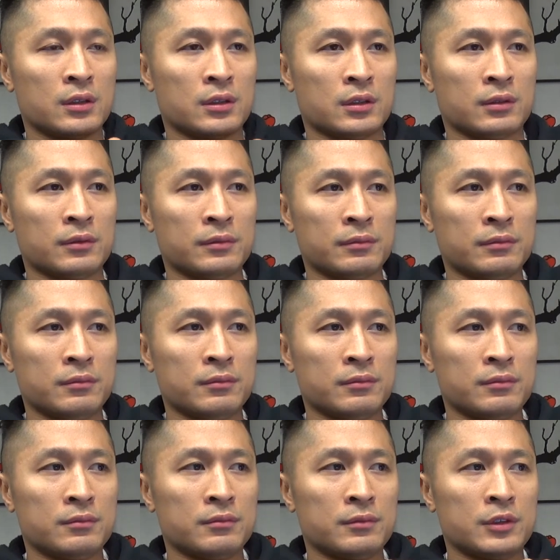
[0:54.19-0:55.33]
um,
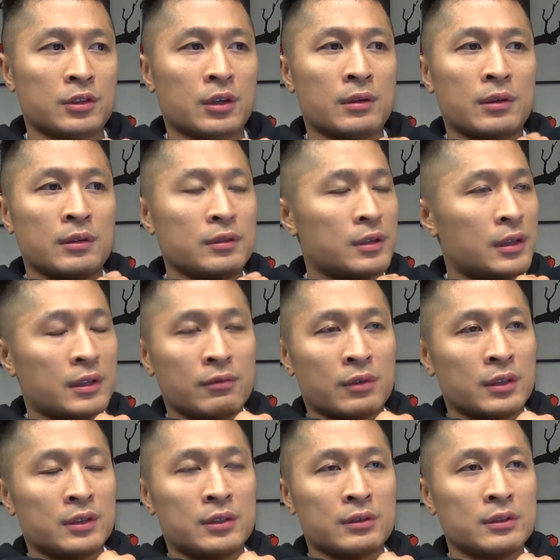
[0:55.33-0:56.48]
you know, I, I didn't
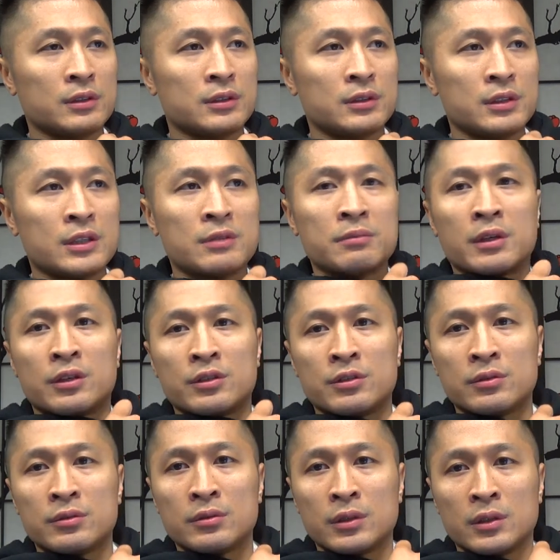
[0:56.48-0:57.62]
want to email you